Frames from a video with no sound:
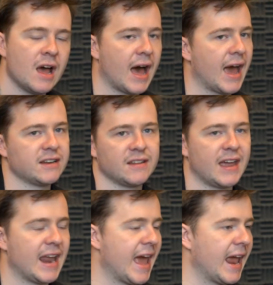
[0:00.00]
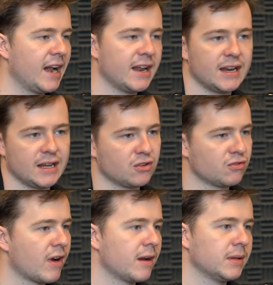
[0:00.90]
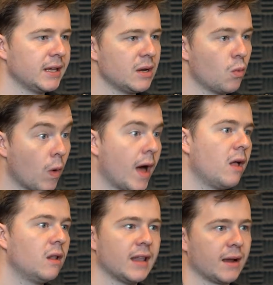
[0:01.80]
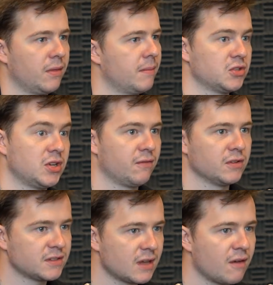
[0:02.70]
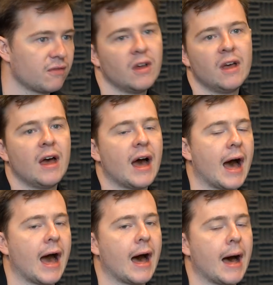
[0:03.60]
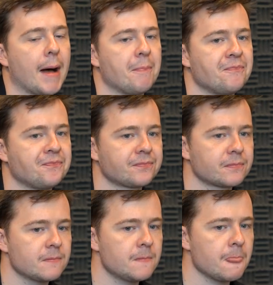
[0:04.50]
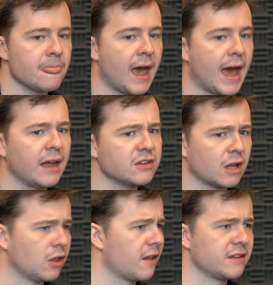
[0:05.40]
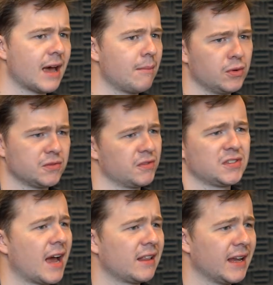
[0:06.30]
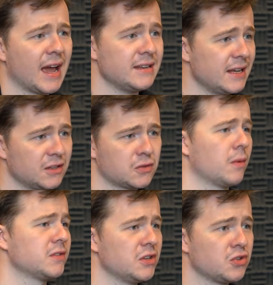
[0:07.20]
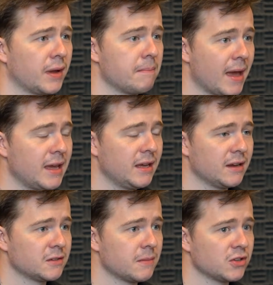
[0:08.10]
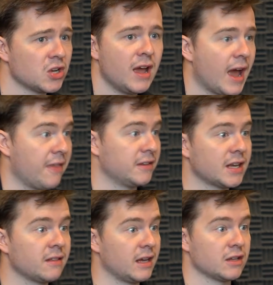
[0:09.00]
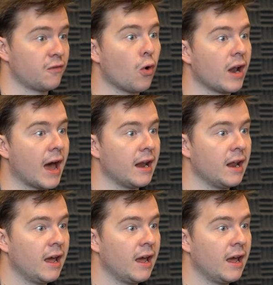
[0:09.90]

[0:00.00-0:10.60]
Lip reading: I had to then edit it incredibly well, like with a bunch of different stuff. And a lot of the time it was recycling ideas, so I wasn't enjoying making it as much. And then suddenly it's Fortnite,